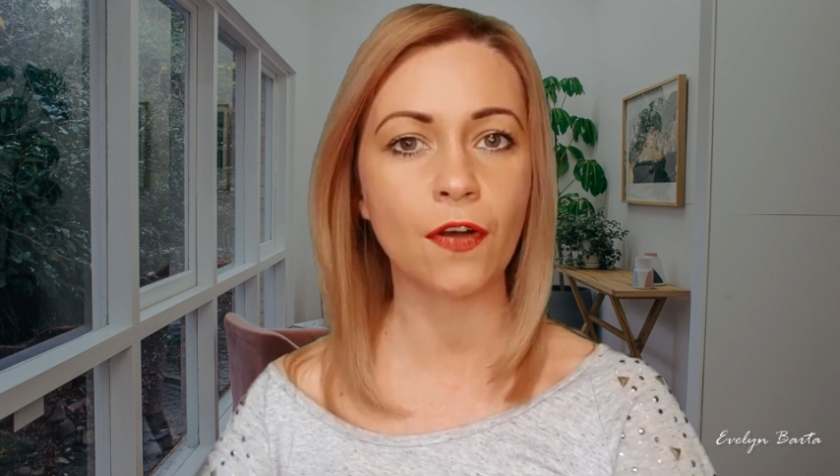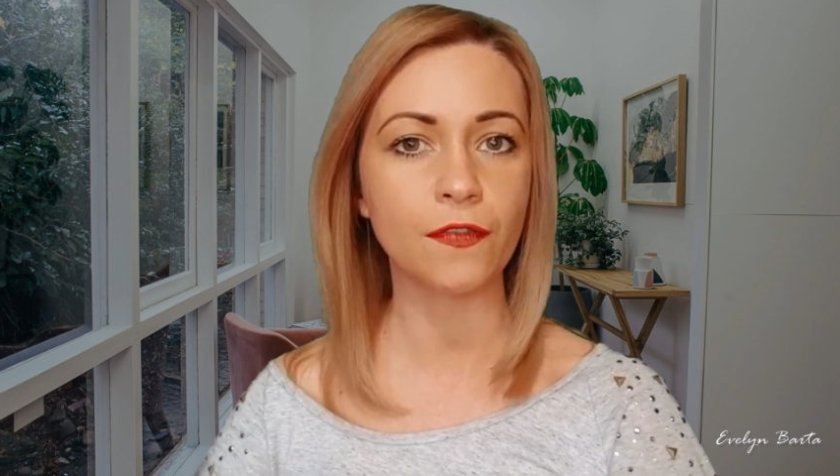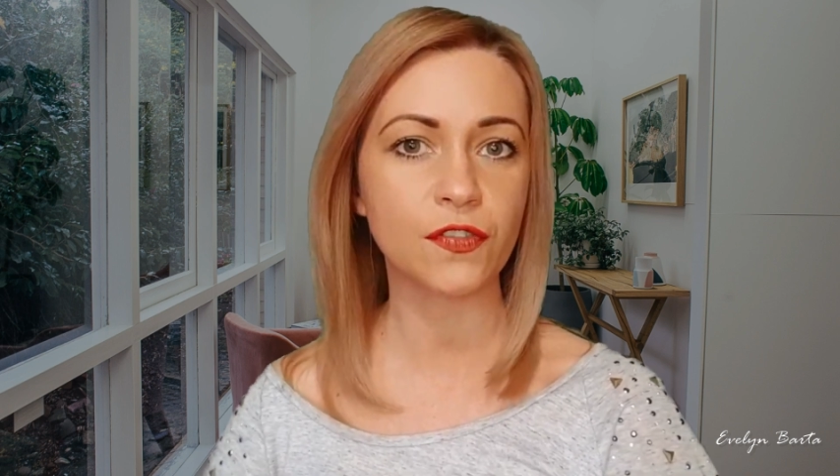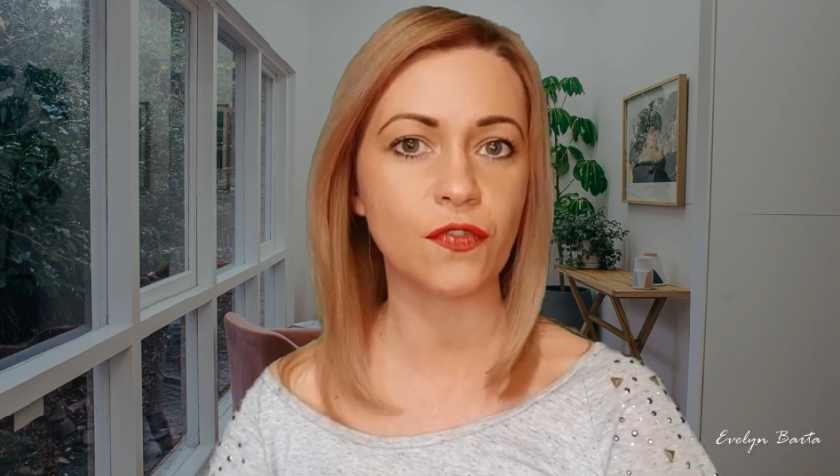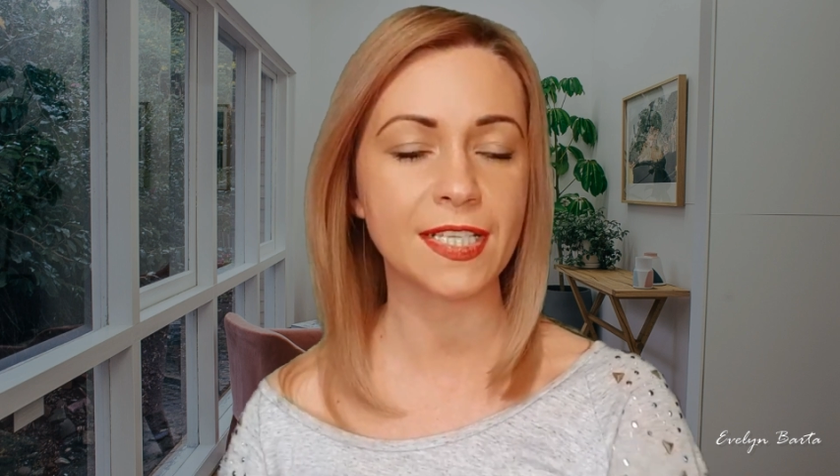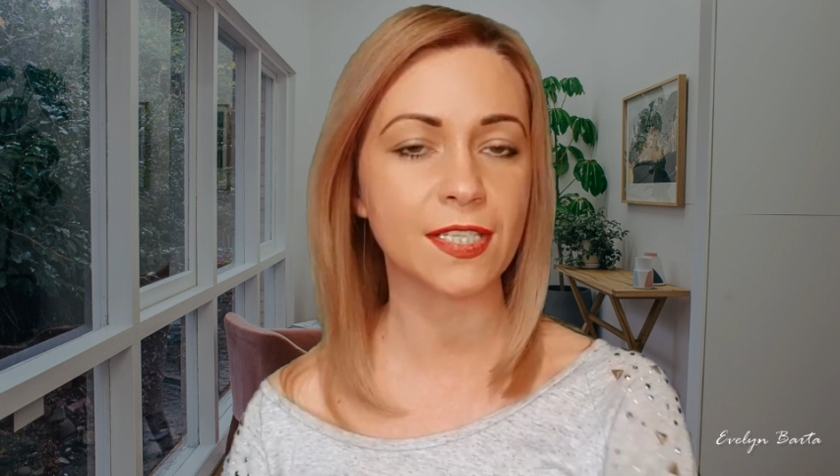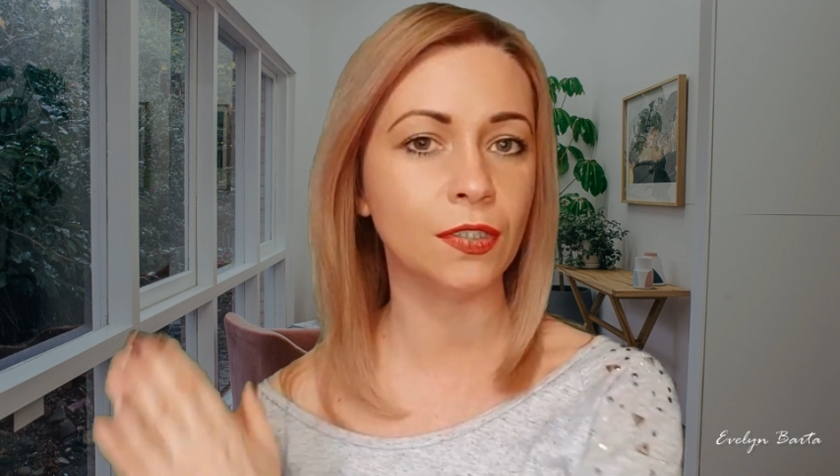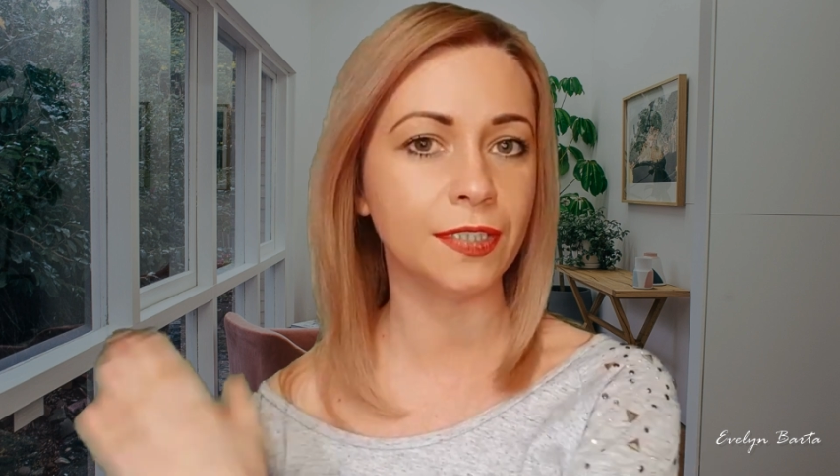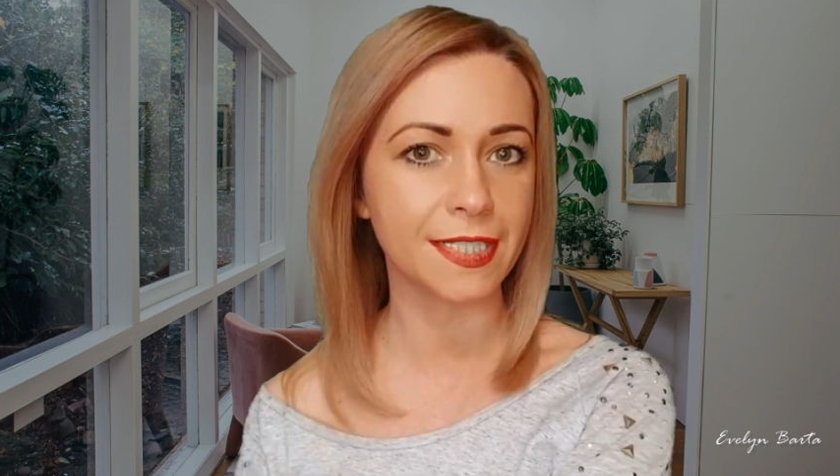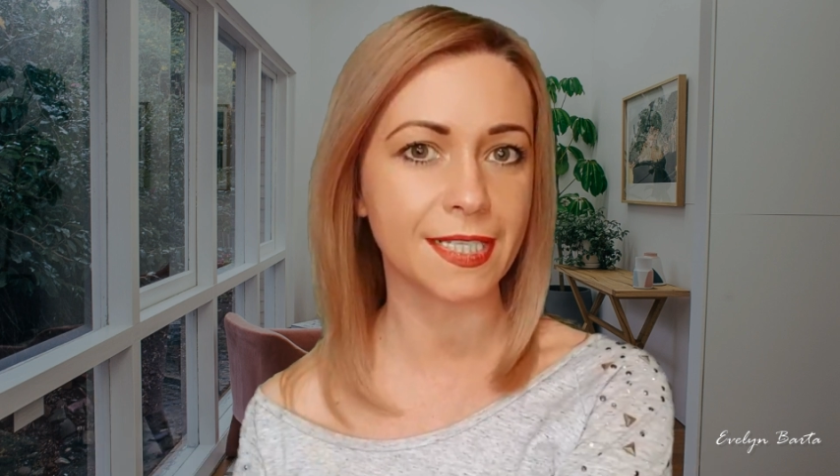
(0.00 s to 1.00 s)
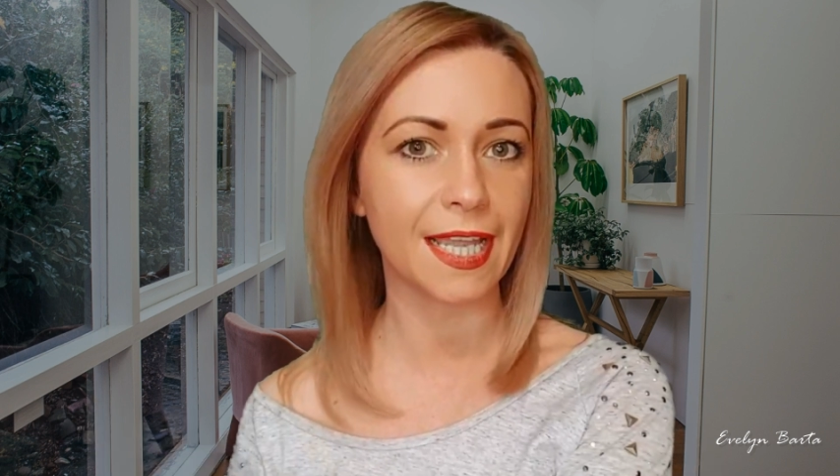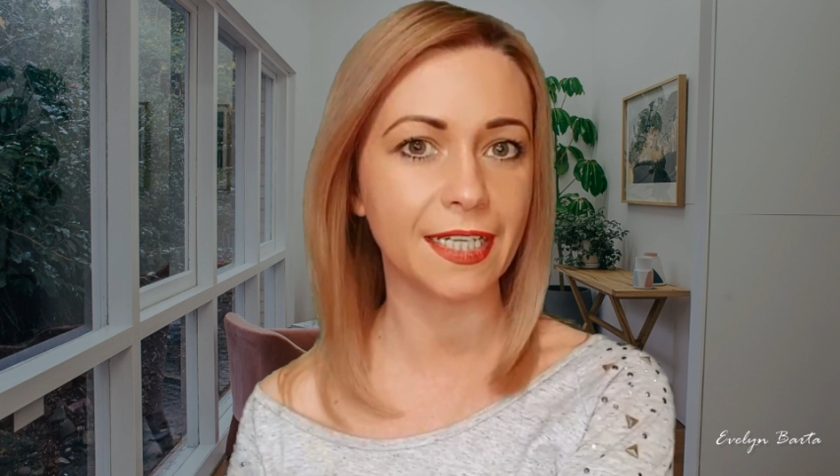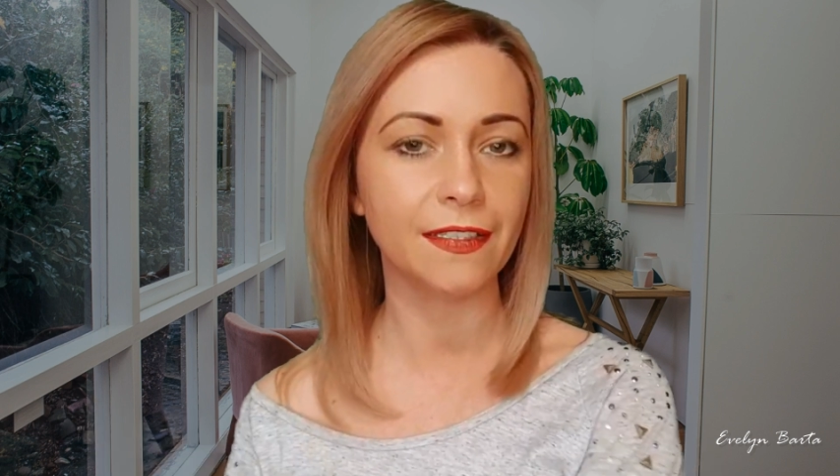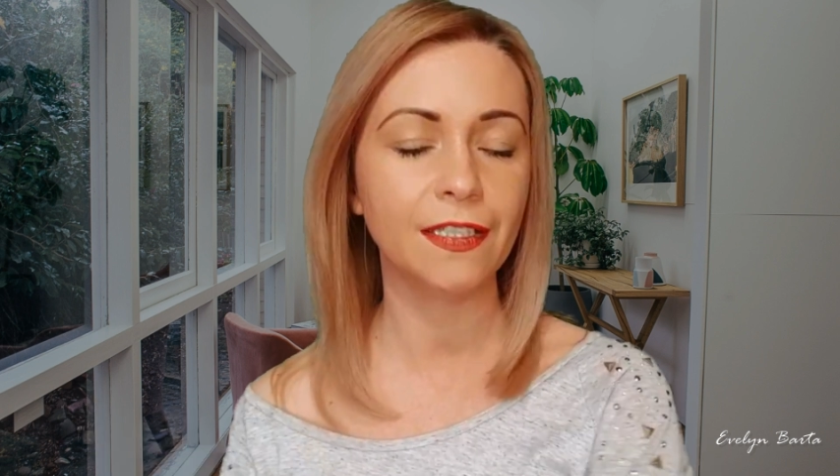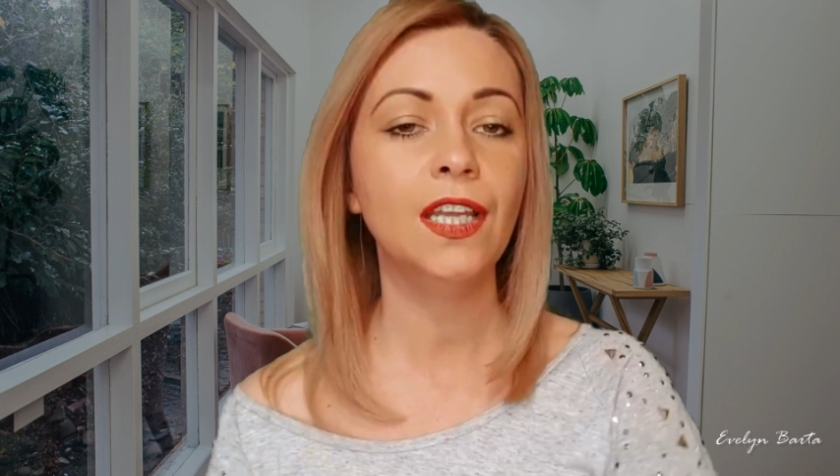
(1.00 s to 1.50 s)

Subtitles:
of stress on this side.